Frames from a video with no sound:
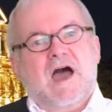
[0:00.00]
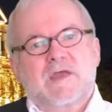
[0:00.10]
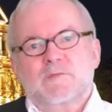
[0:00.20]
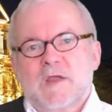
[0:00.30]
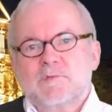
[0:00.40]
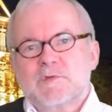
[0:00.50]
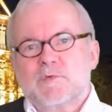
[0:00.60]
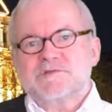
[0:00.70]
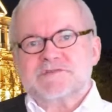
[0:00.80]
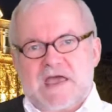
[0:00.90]
And when we
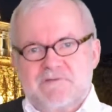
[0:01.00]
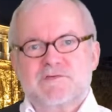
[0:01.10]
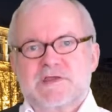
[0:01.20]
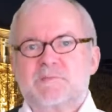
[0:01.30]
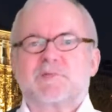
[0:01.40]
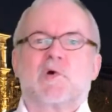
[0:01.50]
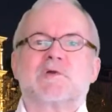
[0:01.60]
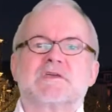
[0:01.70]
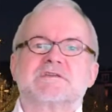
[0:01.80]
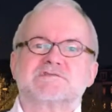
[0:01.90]
want every
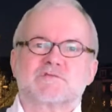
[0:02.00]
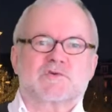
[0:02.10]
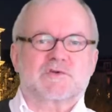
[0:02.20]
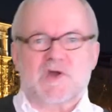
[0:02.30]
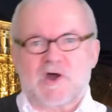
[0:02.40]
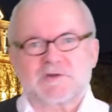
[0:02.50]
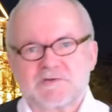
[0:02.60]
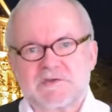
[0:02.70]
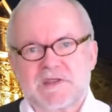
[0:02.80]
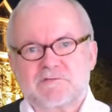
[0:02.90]
employee to work harder
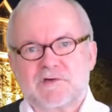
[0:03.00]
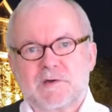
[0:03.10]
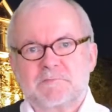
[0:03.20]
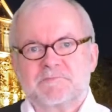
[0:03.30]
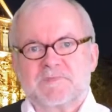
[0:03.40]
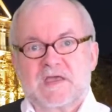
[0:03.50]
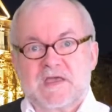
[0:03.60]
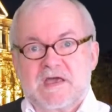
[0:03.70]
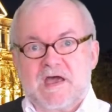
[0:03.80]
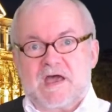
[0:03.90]
than ever
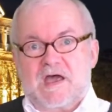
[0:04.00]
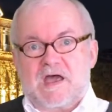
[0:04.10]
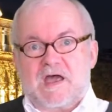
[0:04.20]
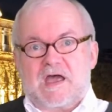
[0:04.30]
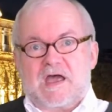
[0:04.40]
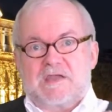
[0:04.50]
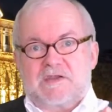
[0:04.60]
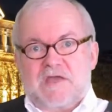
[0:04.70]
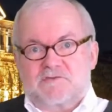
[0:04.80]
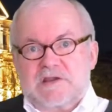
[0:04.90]
and
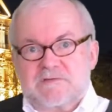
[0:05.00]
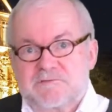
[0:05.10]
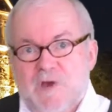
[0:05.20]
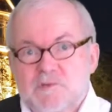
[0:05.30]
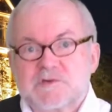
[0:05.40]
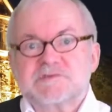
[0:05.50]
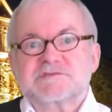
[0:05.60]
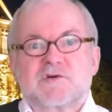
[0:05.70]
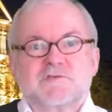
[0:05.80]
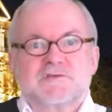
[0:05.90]
really
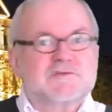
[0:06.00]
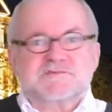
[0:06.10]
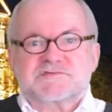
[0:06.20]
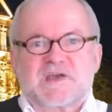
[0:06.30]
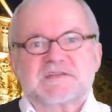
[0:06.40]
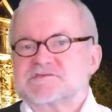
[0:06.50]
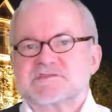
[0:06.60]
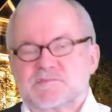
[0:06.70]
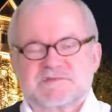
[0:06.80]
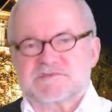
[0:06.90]
focused on the new strategy,
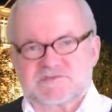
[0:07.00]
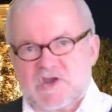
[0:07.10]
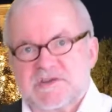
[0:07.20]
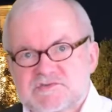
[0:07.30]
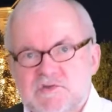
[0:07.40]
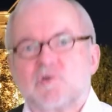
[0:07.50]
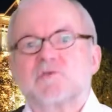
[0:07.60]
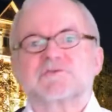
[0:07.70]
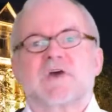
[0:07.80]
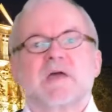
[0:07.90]
which is changing all
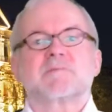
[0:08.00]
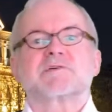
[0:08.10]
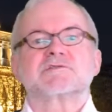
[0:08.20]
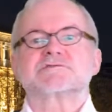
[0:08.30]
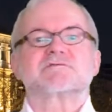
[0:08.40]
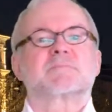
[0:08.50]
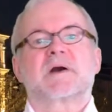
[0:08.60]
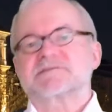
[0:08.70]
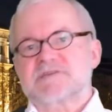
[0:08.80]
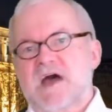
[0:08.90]
the time because of the
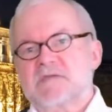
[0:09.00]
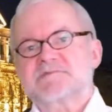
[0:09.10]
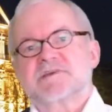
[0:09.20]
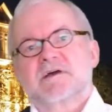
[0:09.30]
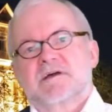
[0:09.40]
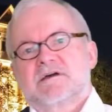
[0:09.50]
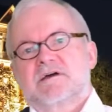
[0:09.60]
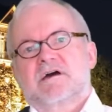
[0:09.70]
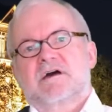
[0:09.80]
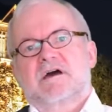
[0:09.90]
bad times,
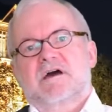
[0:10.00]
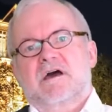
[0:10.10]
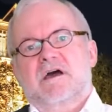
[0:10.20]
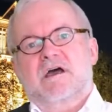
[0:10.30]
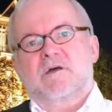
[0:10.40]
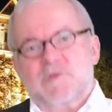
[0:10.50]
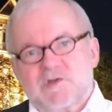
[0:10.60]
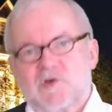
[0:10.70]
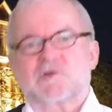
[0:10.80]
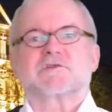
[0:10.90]
and we
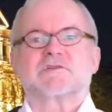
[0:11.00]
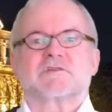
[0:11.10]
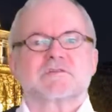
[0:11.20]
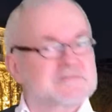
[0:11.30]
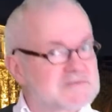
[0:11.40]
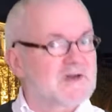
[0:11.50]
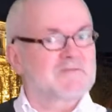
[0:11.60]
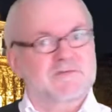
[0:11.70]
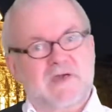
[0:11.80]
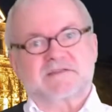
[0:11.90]
cut the staff
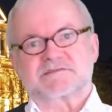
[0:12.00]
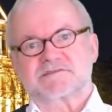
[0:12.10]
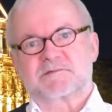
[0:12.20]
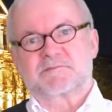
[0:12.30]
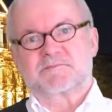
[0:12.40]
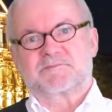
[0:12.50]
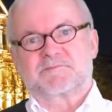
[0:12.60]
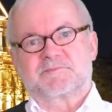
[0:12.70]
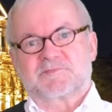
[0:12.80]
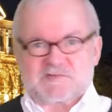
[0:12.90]
events.
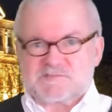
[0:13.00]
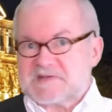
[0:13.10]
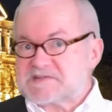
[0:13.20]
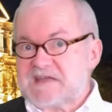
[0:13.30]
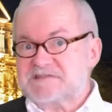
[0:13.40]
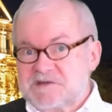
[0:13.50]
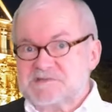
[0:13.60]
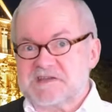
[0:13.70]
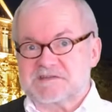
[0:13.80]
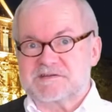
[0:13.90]
Doesn't make sense, does
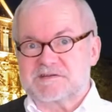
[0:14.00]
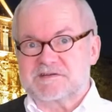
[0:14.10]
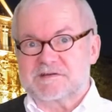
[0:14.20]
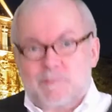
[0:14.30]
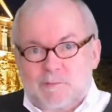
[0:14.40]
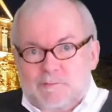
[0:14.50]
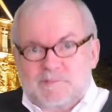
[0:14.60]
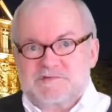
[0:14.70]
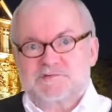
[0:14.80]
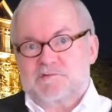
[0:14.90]
it? We
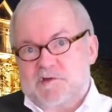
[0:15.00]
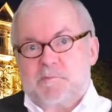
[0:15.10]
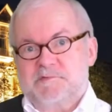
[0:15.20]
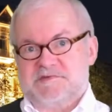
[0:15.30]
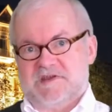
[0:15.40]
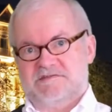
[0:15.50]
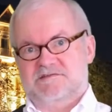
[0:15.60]
should do the opposite.